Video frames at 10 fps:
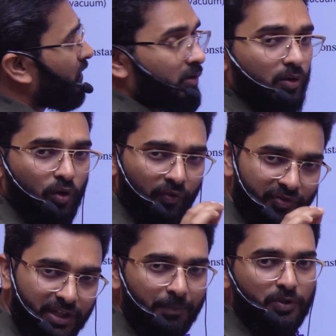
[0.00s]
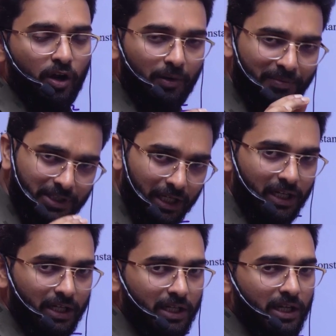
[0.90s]
concept of
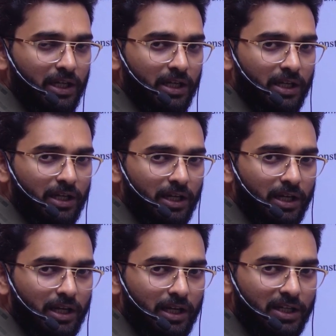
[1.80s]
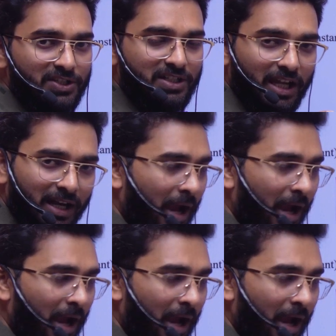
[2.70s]
K is derived